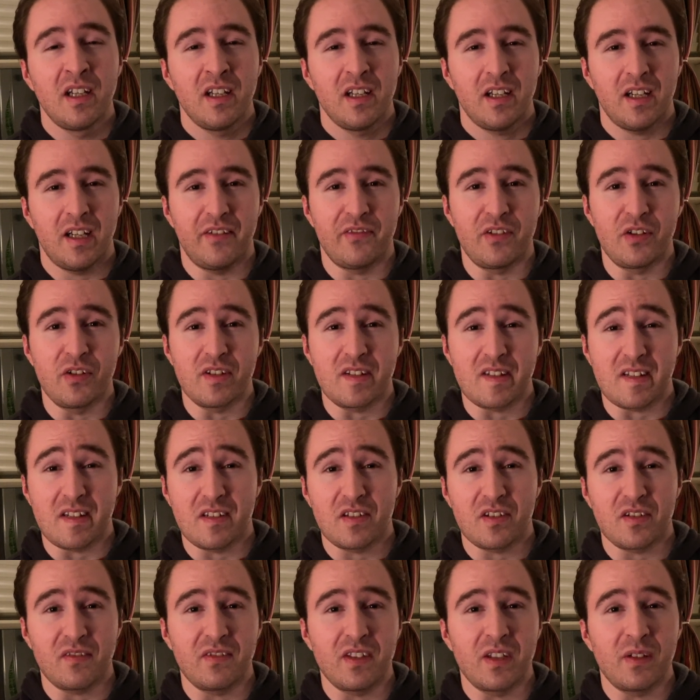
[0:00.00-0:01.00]
I've used each
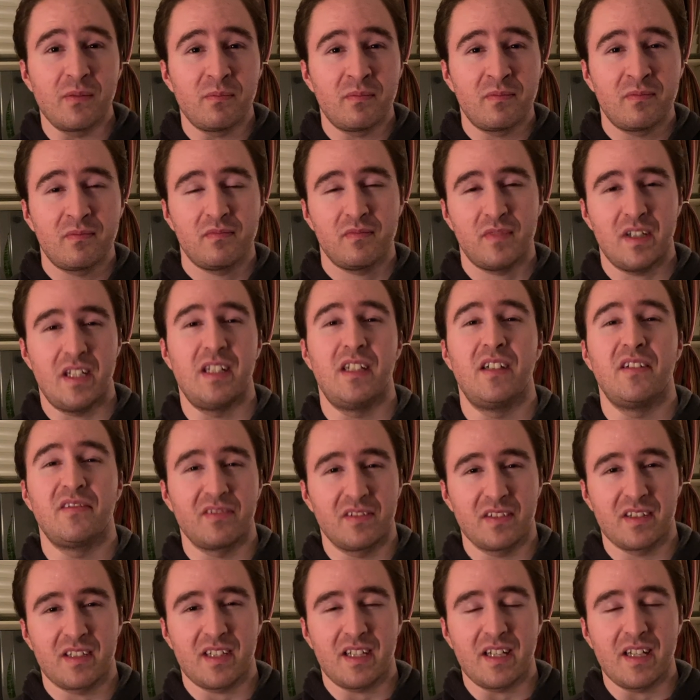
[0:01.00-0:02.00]
of them at
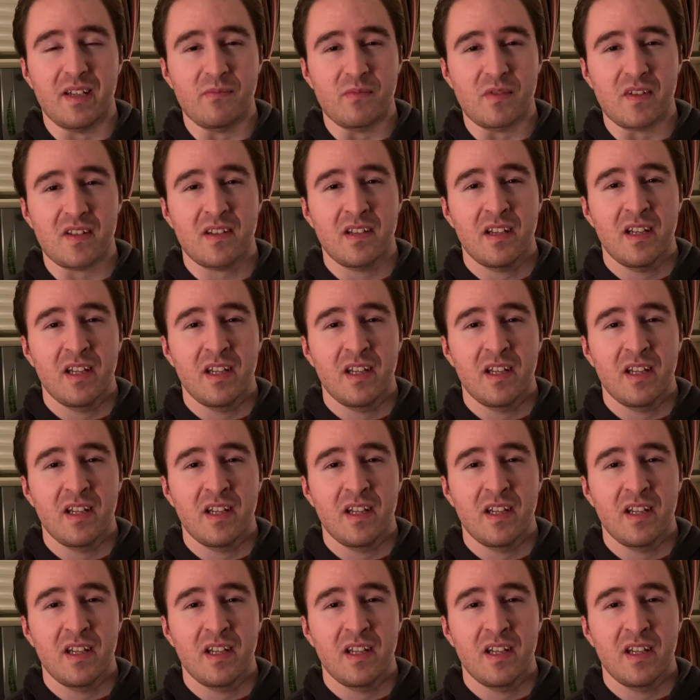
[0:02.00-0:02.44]
different times,